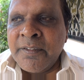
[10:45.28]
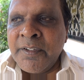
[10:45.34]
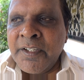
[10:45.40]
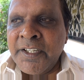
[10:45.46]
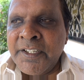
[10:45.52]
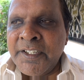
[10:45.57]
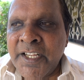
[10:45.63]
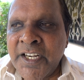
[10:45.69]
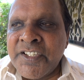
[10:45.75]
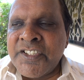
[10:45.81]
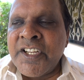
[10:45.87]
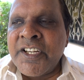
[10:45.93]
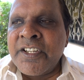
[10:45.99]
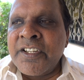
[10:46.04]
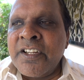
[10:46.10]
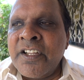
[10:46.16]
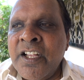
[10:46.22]

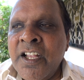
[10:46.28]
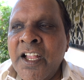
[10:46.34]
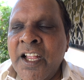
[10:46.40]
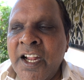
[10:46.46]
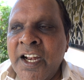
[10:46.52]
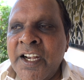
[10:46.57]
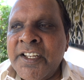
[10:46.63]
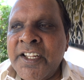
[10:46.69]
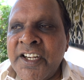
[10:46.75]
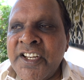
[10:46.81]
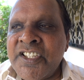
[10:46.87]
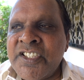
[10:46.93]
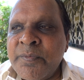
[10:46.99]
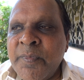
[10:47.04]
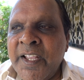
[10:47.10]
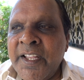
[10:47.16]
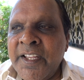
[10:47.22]
intention, and that
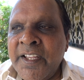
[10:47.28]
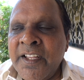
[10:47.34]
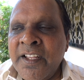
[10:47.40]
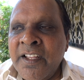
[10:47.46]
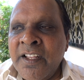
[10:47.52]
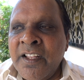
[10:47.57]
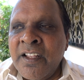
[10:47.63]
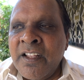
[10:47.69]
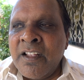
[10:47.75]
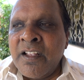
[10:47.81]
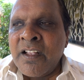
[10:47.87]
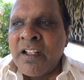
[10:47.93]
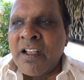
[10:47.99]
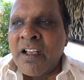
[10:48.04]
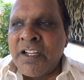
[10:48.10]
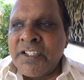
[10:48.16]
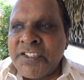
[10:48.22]
is my
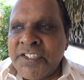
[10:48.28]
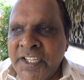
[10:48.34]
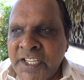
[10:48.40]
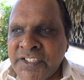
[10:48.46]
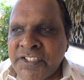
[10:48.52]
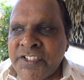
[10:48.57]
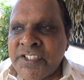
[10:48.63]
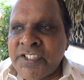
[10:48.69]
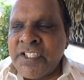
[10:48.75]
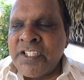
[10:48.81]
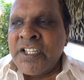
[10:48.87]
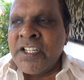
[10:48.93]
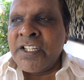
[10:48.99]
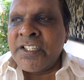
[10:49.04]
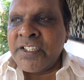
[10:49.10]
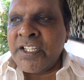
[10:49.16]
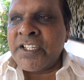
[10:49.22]
conscience,
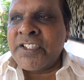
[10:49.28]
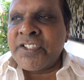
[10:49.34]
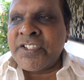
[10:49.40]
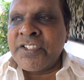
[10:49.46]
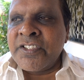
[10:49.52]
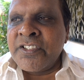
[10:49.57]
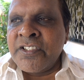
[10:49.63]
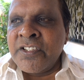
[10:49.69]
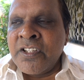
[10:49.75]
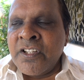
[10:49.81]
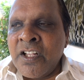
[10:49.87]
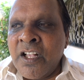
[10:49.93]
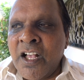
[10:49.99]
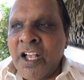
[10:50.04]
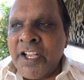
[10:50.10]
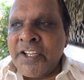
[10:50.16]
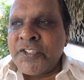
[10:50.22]
that
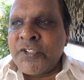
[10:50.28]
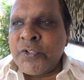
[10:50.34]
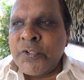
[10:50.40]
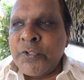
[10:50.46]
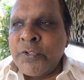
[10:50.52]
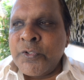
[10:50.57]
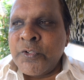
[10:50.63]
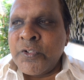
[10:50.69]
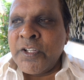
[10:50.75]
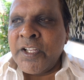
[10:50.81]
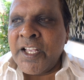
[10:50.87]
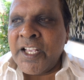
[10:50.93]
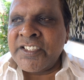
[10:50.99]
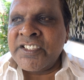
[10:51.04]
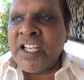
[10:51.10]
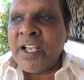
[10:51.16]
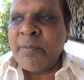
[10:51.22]
I should
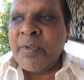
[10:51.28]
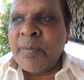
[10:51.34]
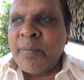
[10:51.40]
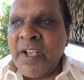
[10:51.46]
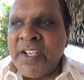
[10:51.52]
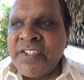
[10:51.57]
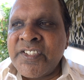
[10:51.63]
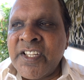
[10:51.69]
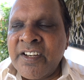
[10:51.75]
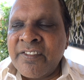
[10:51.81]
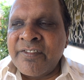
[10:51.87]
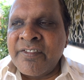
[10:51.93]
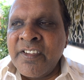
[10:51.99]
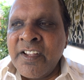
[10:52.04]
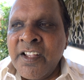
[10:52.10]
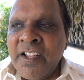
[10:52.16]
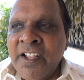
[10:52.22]
examine myself
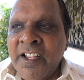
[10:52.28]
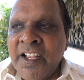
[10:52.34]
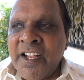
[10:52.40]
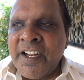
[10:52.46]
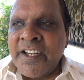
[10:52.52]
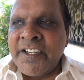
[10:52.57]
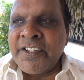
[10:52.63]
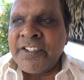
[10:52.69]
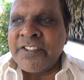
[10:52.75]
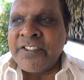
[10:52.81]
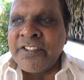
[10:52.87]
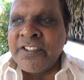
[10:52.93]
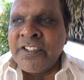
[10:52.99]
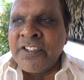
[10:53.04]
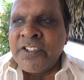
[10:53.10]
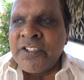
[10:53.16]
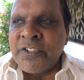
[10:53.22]
and
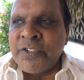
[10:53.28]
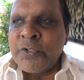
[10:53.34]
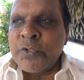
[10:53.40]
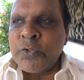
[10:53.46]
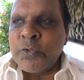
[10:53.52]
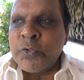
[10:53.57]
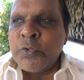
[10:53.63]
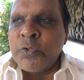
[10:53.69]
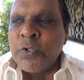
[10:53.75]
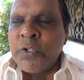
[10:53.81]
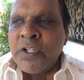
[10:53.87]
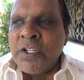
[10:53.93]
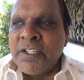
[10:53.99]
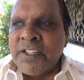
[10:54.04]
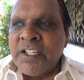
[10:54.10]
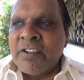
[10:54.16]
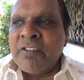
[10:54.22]
do
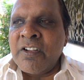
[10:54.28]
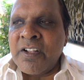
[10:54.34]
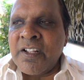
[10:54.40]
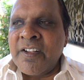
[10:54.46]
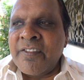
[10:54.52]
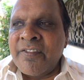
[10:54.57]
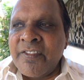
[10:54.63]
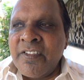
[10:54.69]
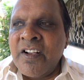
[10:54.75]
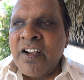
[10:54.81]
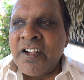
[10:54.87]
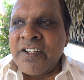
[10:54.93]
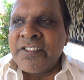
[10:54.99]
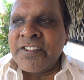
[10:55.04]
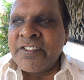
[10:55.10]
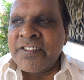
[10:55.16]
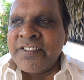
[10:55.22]
the work of
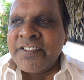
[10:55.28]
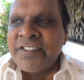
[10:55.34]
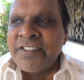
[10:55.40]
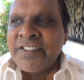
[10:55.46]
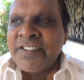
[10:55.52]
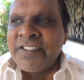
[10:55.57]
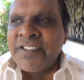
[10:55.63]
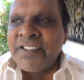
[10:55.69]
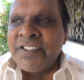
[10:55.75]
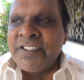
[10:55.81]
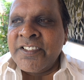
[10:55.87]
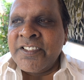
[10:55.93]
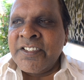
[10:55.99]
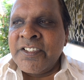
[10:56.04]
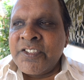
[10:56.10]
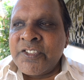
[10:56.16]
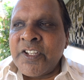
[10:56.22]
God.
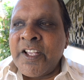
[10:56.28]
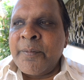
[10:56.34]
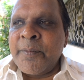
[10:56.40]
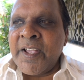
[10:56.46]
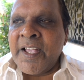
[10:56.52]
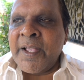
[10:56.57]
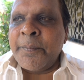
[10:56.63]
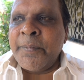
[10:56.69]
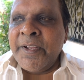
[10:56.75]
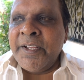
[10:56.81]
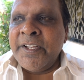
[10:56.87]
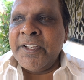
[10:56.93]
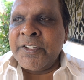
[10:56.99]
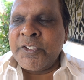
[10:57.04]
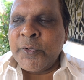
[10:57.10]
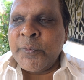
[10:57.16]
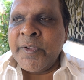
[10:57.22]
So I am happy
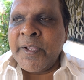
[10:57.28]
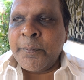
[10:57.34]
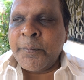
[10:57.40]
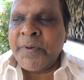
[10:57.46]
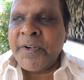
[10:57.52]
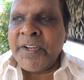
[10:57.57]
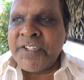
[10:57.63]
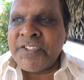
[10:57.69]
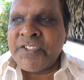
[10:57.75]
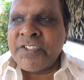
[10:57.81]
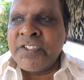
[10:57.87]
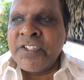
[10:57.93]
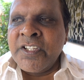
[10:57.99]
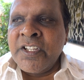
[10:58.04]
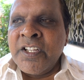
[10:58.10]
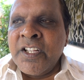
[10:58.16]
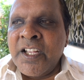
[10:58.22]
to be a priest,
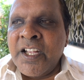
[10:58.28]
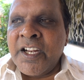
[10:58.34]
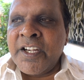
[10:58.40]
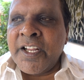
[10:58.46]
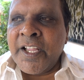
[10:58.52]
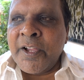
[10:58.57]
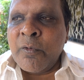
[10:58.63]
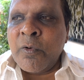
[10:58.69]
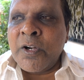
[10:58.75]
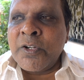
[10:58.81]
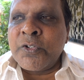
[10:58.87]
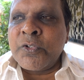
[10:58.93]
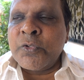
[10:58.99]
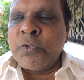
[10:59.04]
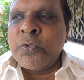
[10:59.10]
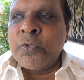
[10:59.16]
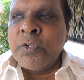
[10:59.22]
and I want
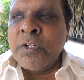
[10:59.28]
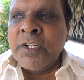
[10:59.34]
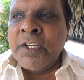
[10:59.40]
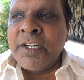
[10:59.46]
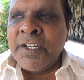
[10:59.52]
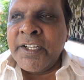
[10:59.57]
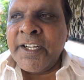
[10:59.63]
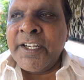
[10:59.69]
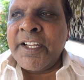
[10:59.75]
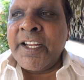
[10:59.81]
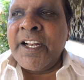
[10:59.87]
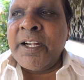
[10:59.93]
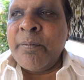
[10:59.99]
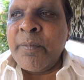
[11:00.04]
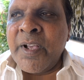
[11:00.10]
to dedicate